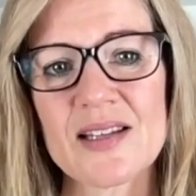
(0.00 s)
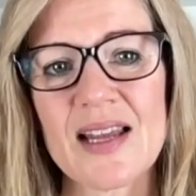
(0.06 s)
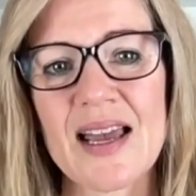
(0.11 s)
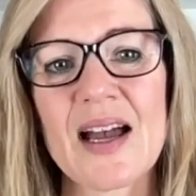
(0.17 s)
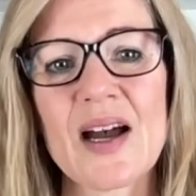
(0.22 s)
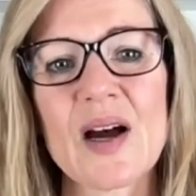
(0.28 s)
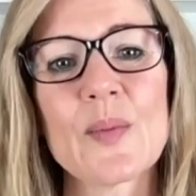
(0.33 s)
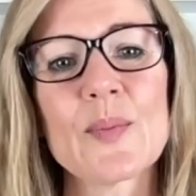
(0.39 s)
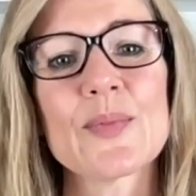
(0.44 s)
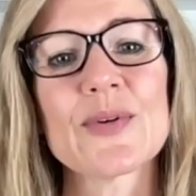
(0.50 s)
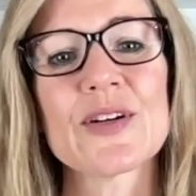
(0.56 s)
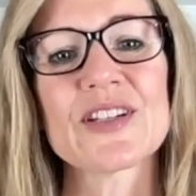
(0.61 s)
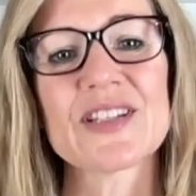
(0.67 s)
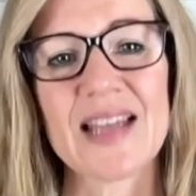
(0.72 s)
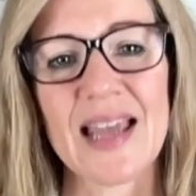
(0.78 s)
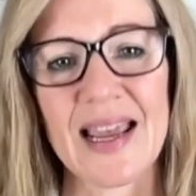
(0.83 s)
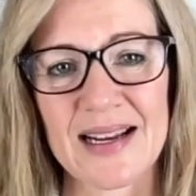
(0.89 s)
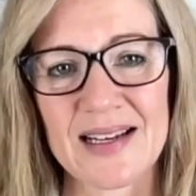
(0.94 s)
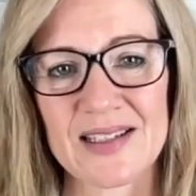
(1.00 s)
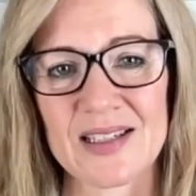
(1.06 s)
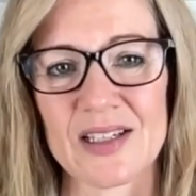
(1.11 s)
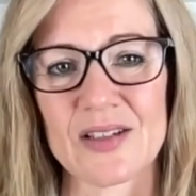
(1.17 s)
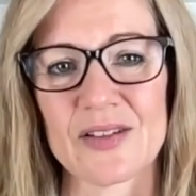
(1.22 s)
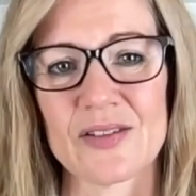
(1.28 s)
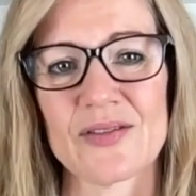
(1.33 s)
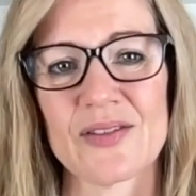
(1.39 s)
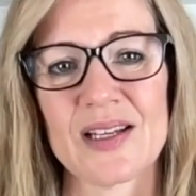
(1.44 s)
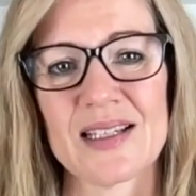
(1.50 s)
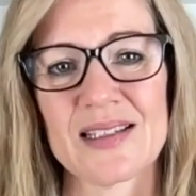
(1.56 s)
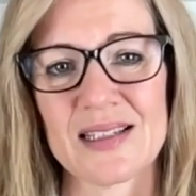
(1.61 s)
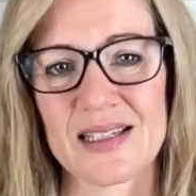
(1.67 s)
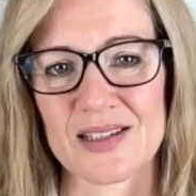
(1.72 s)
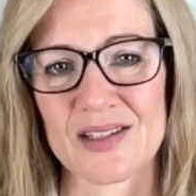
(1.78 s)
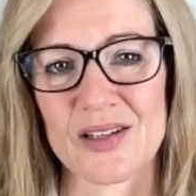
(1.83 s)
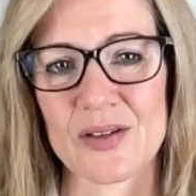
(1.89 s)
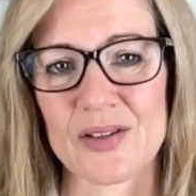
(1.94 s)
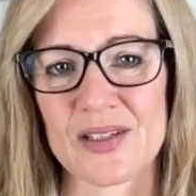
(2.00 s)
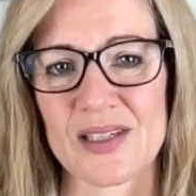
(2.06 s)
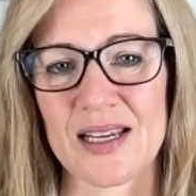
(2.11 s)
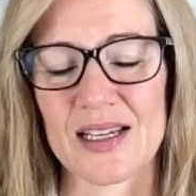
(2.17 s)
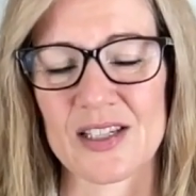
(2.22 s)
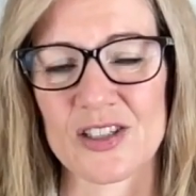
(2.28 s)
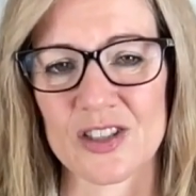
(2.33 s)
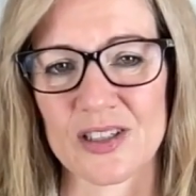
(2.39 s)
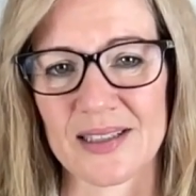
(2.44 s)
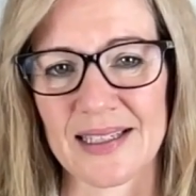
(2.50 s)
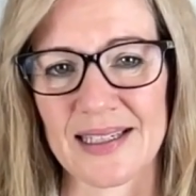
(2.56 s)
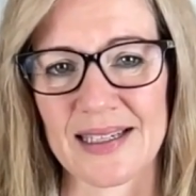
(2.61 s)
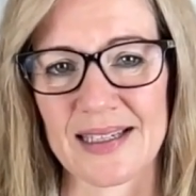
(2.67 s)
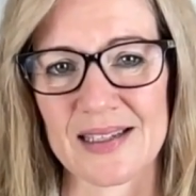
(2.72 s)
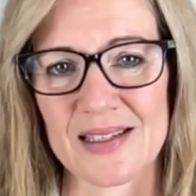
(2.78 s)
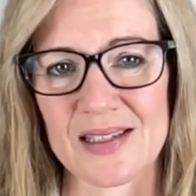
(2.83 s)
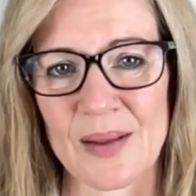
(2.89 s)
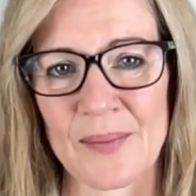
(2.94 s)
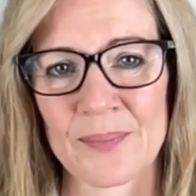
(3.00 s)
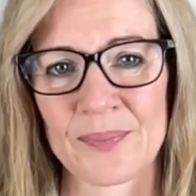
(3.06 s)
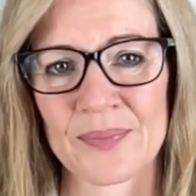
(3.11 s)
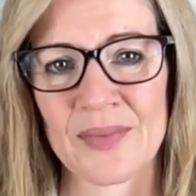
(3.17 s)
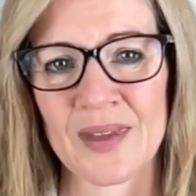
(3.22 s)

how protective dissociation is.